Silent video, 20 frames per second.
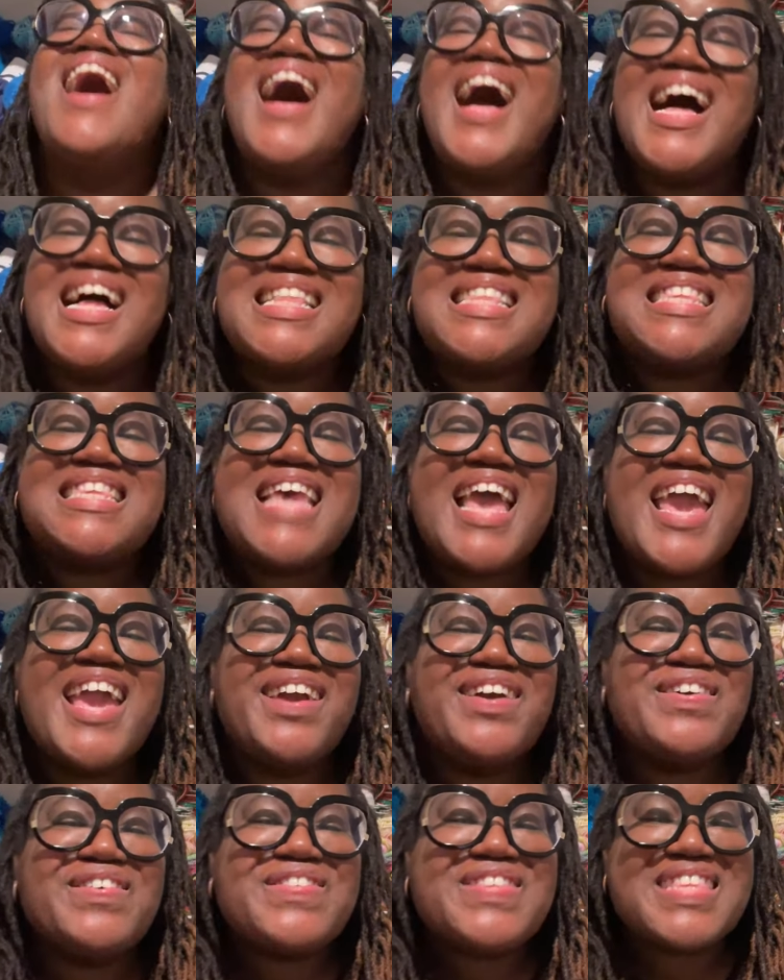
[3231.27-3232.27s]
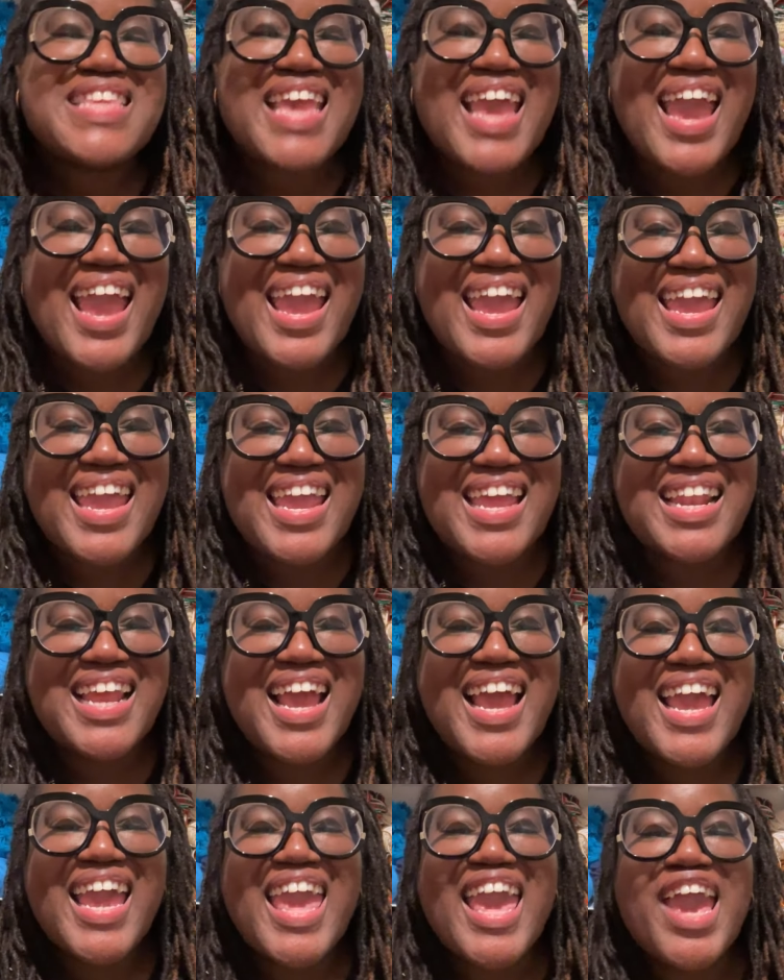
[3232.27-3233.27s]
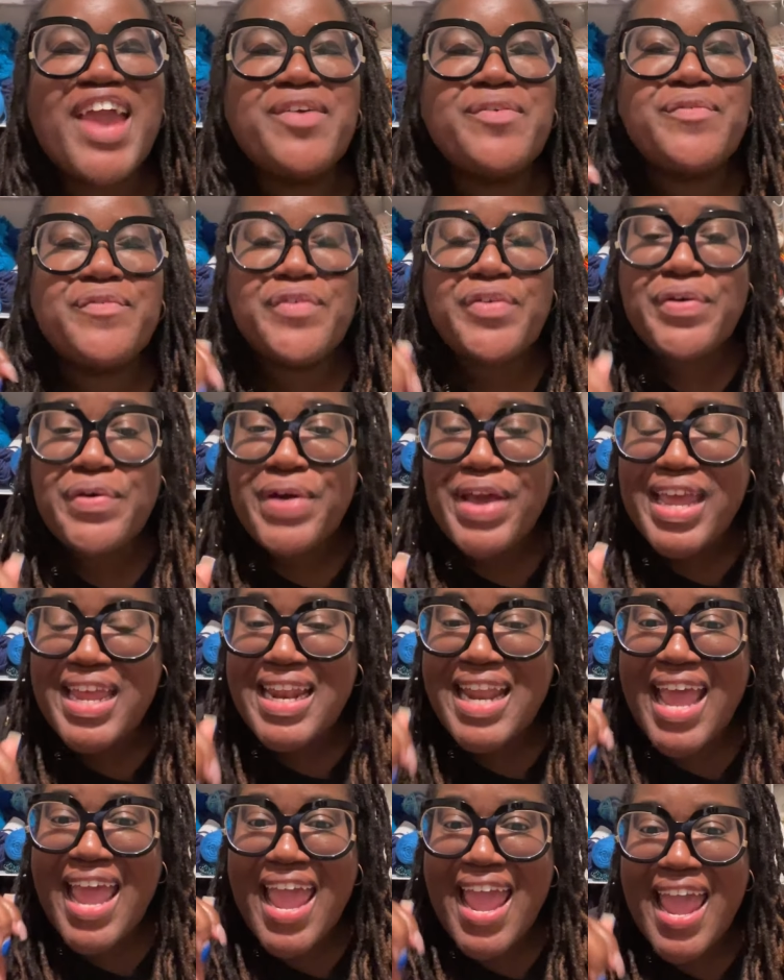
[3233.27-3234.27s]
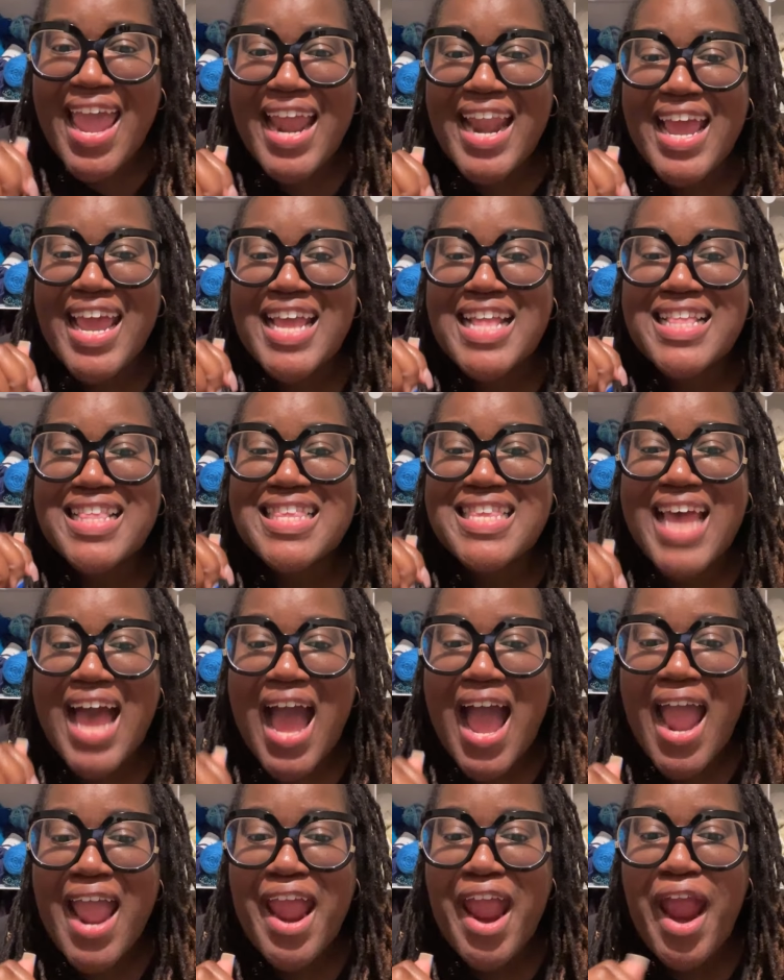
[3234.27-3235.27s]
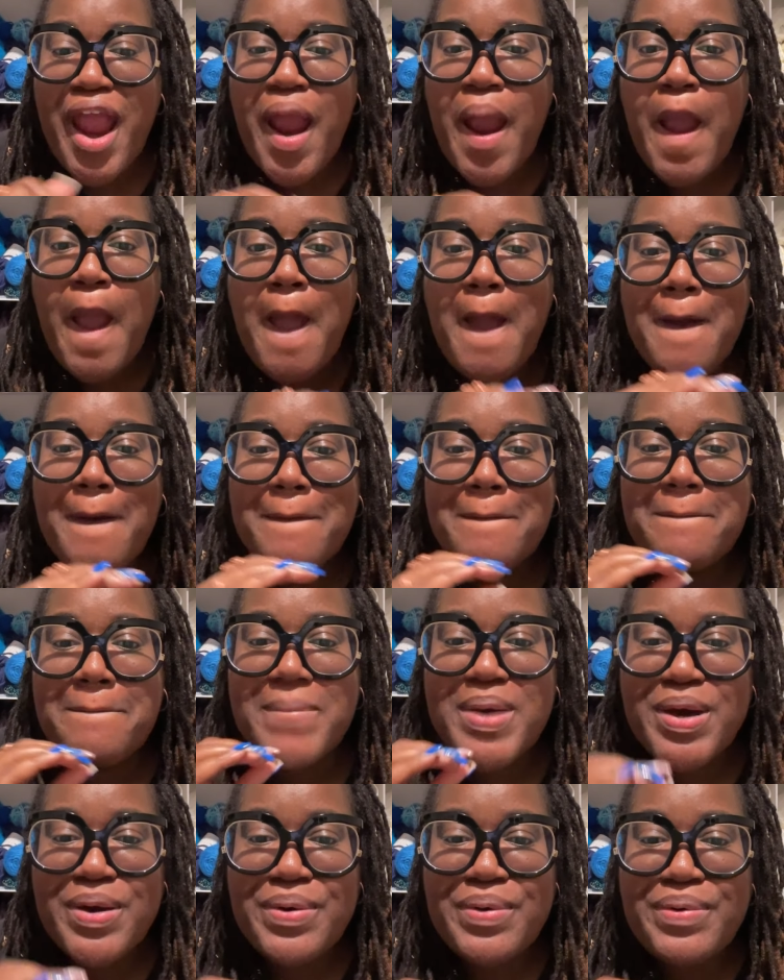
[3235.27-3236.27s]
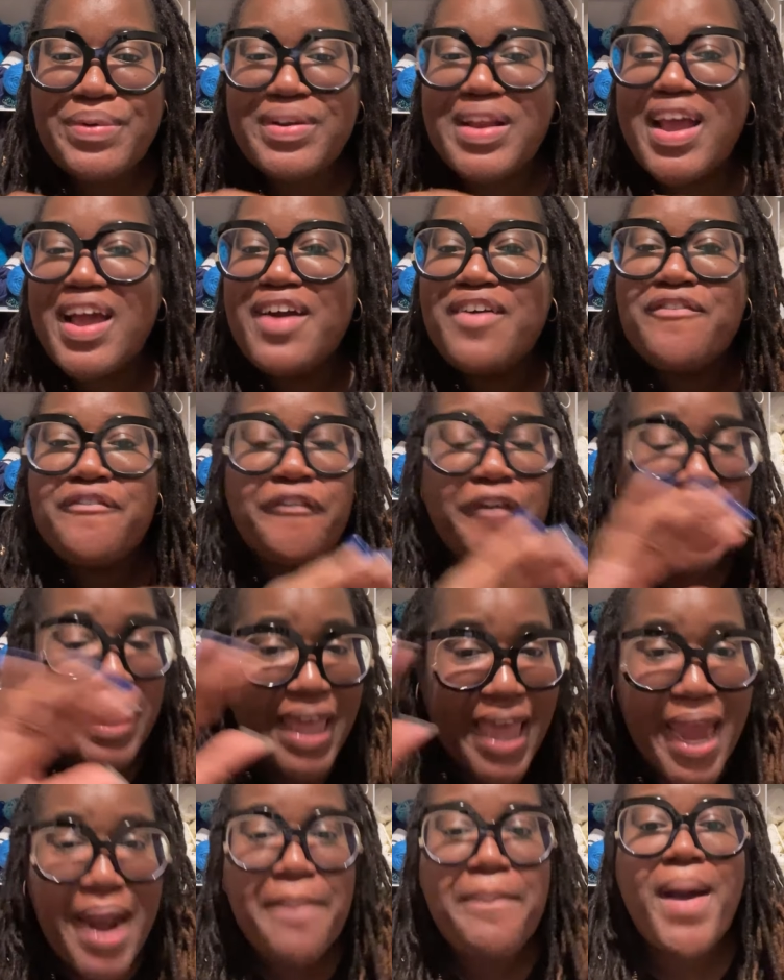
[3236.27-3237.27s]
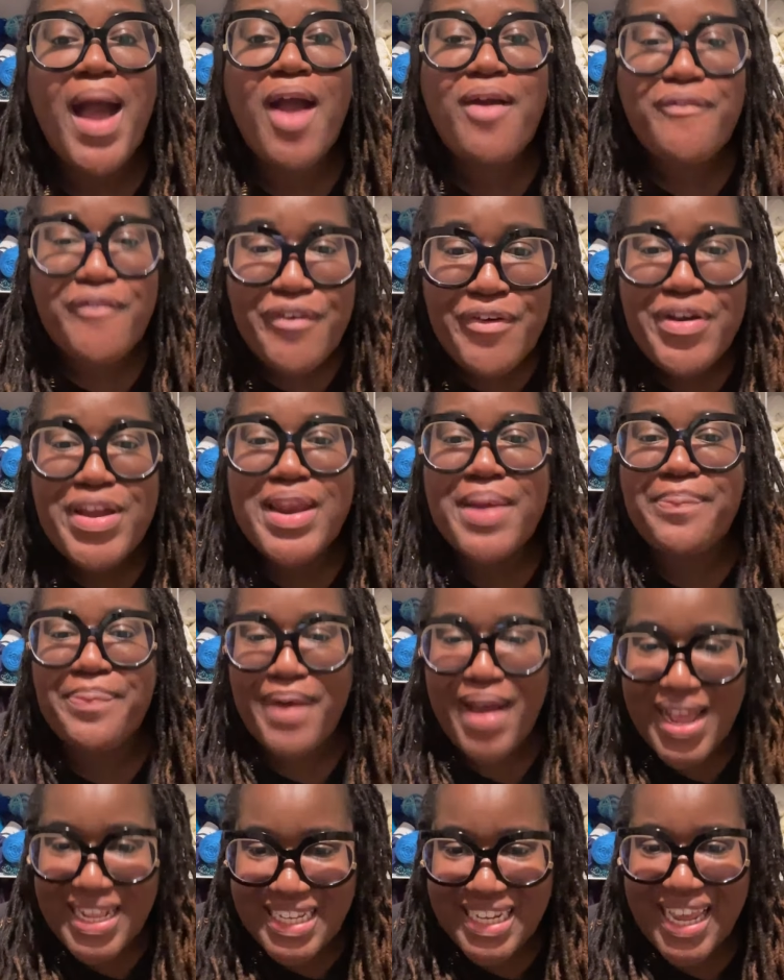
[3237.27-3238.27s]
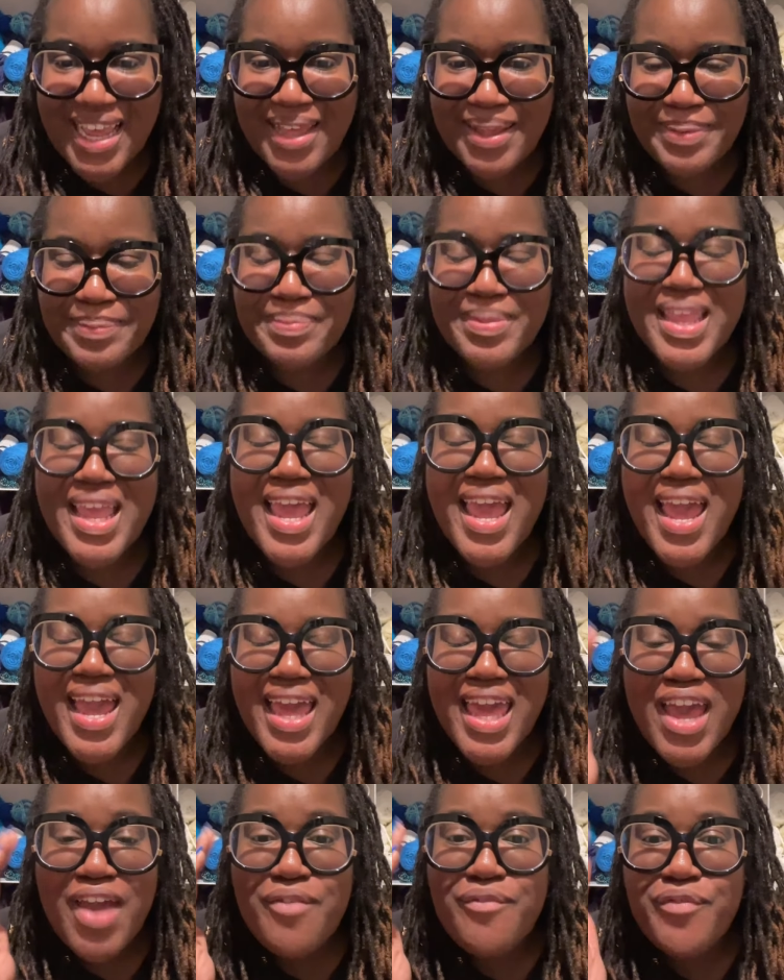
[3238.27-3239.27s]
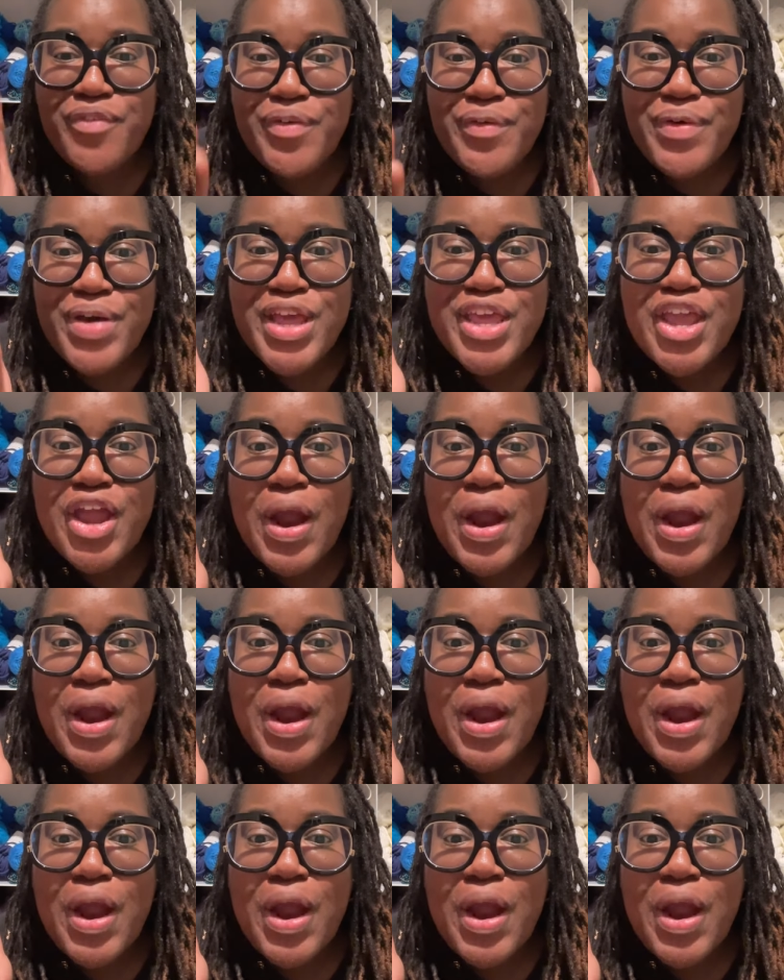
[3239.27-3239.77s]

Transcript: a tangled skein can ruin an entire mood. Forget about ruining the project. It can ruin